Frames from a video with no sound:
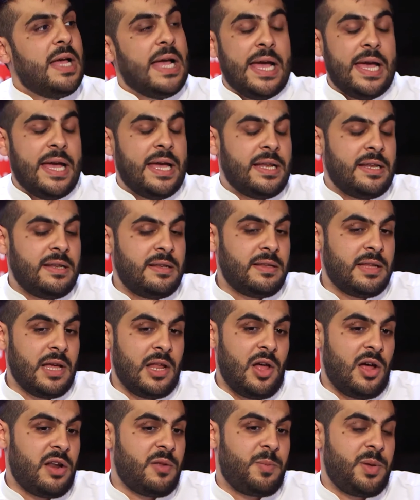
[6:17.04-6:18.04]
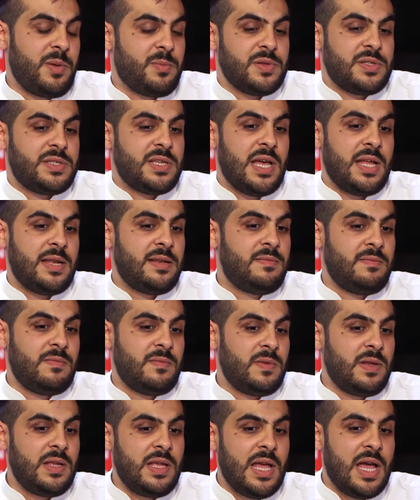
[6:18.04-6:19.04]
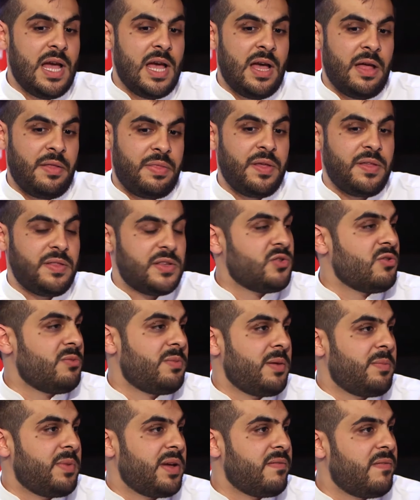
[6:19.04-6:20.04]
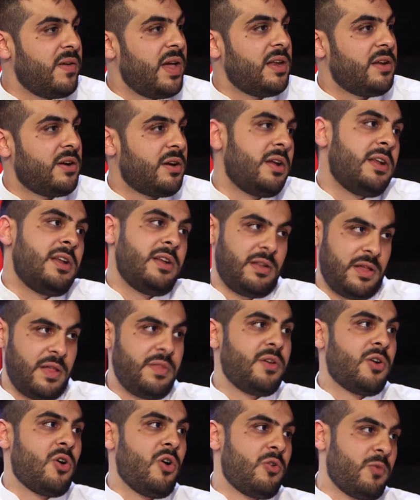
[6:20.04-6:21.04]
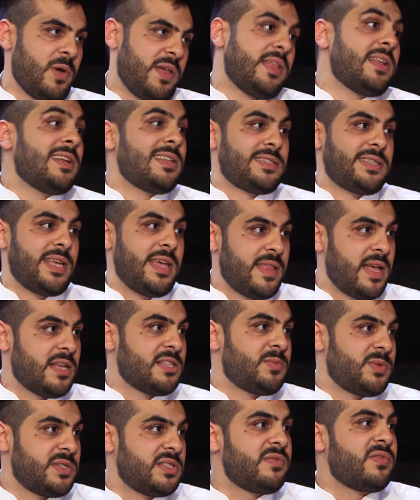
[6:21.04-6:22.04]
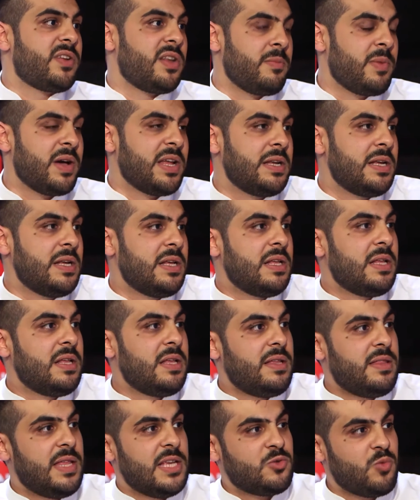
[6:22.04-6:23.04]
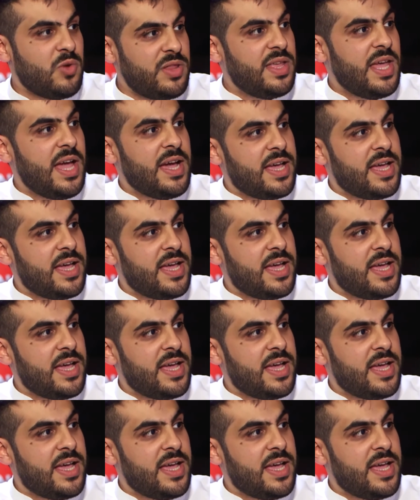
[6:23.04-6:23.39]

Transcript: And a lot of people said, "Yeah, I think this will be a big failure." And in their own way, they didn't say that specifically, but that's what they